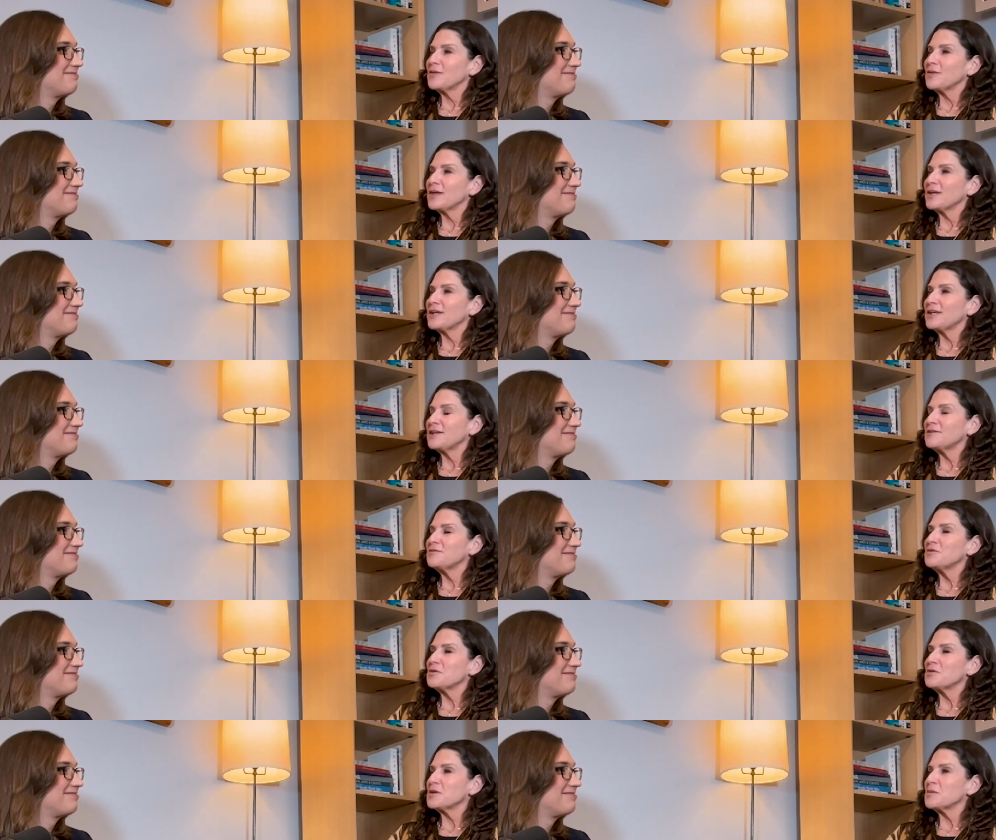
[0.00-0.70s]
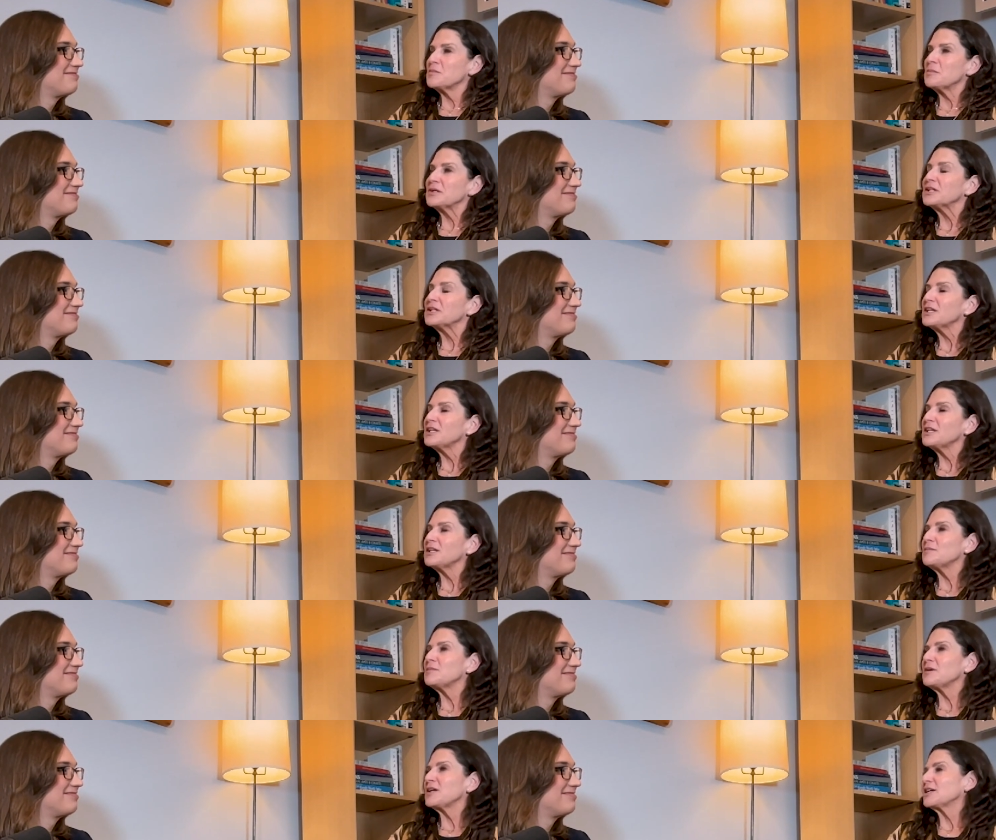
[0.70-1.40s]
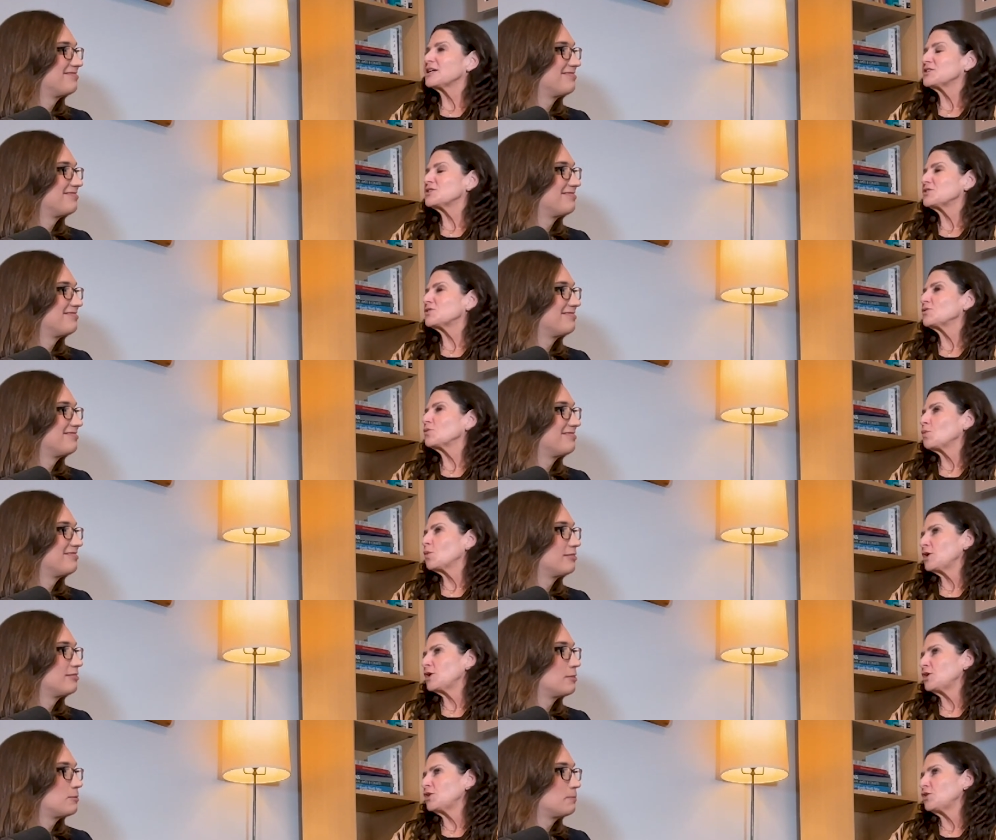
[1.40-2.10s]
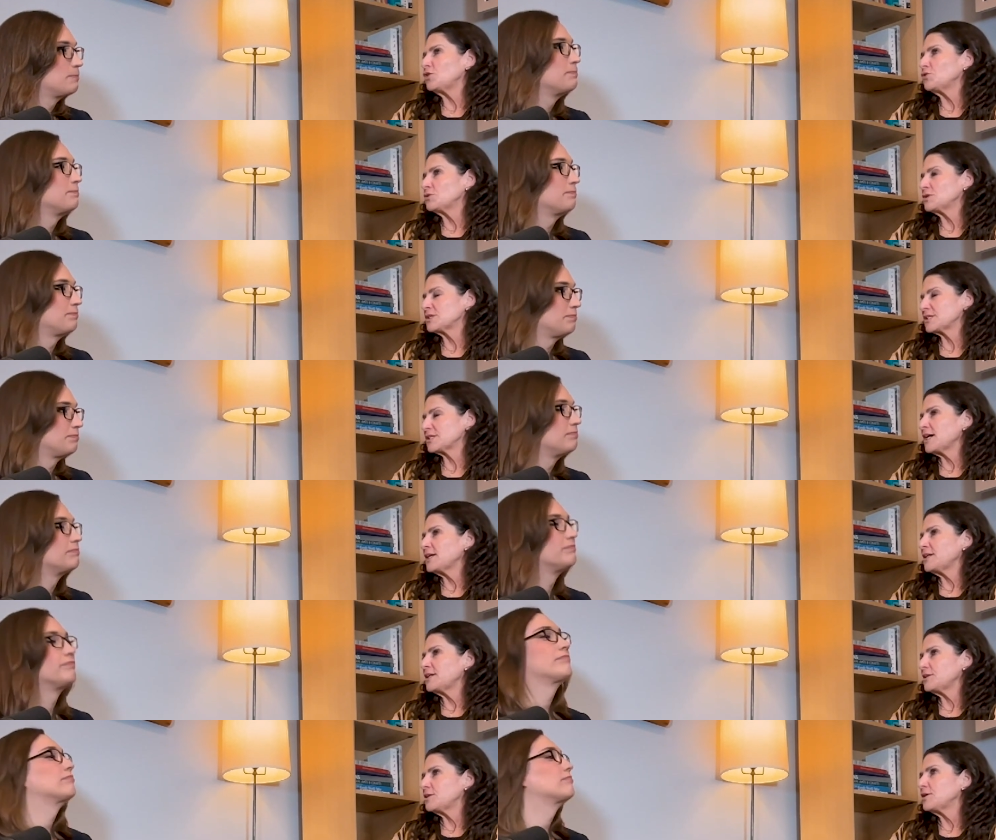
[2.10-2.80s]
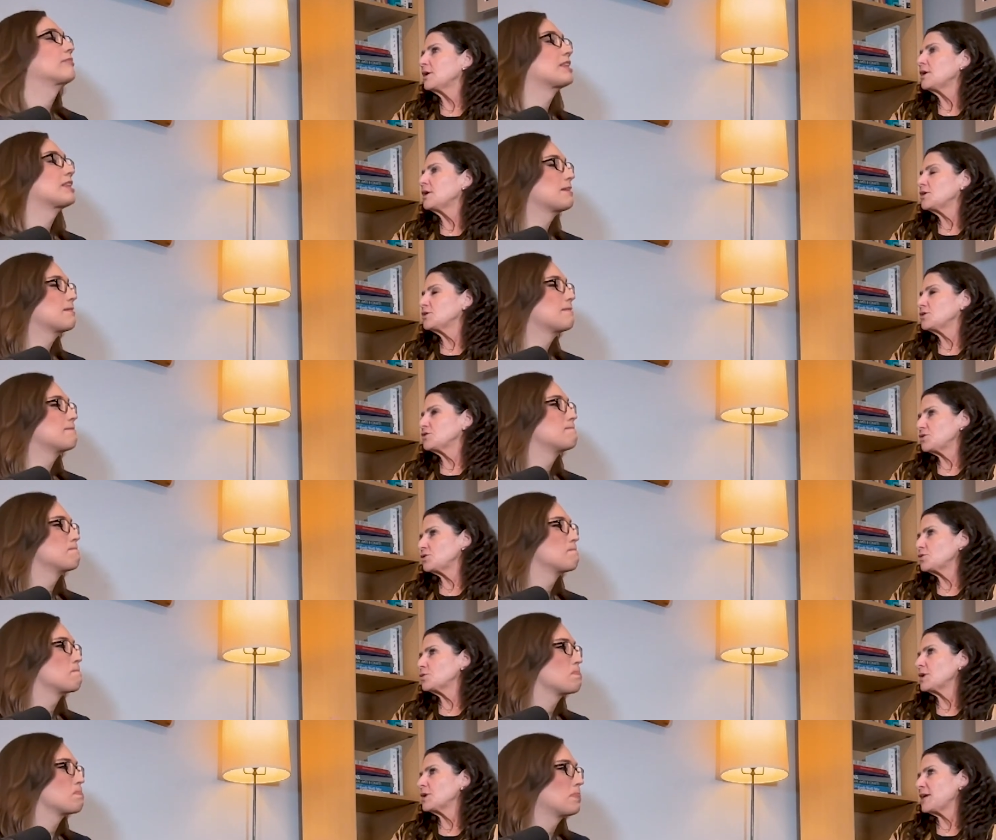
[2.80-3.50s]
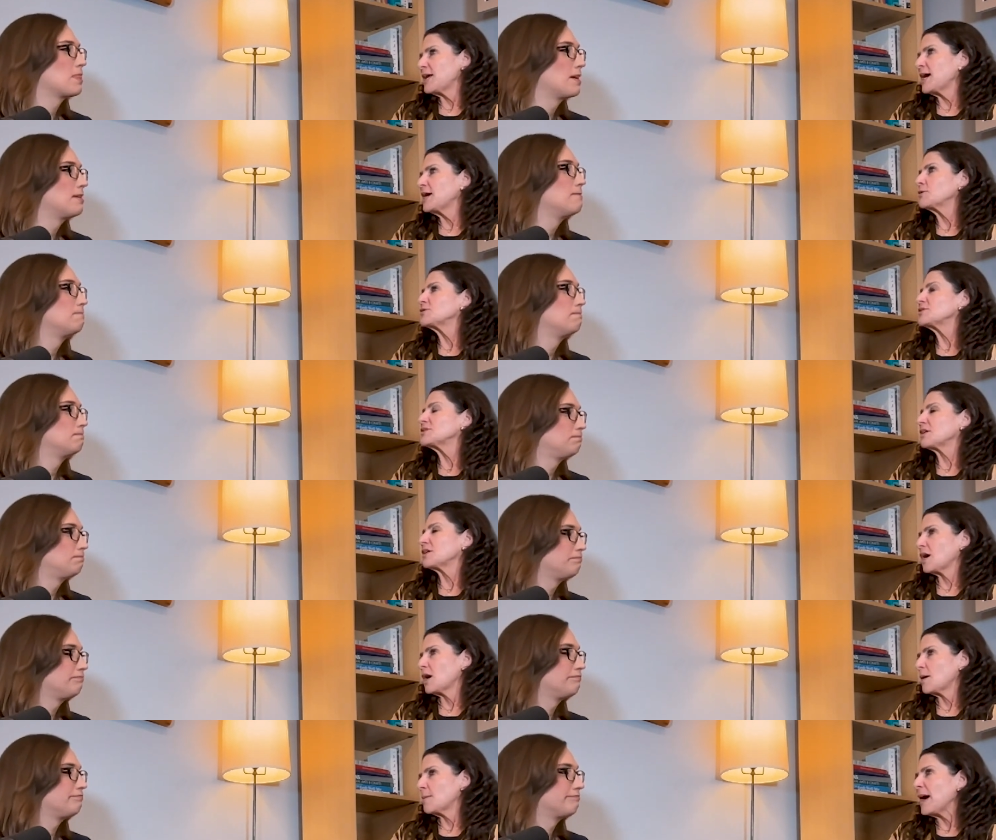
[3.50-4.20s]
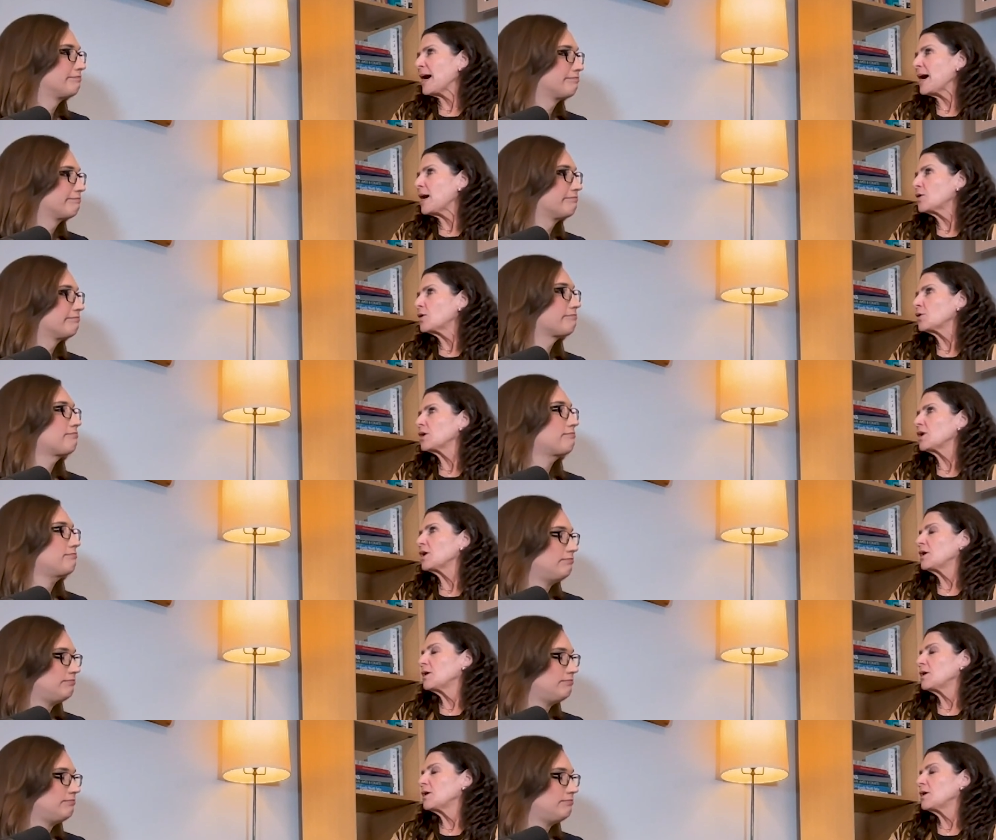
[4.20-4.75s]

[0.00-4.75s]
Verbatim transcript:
Speaker 1: that gave you the ability because when you decided to announce and come out,